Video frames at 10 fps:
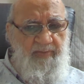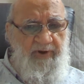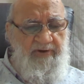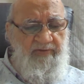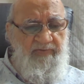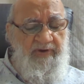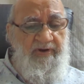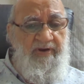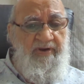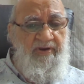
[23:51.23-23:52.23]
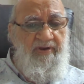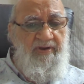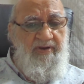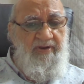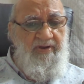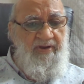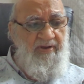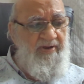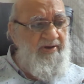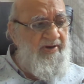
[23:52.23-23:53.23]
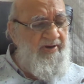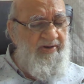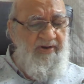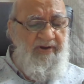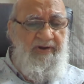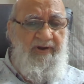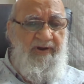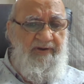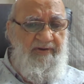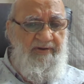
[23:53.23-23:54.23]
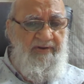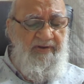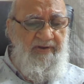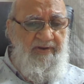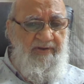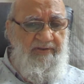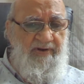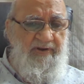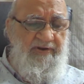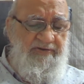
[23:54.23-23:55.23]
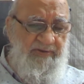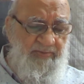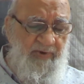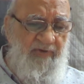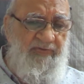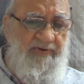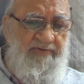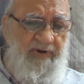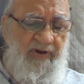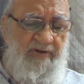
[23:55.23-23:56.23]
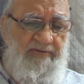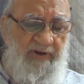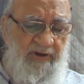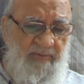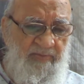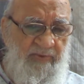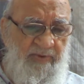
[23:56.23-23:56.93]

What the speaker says: But when he declared that he is the Prophet Sallallahu Alaihi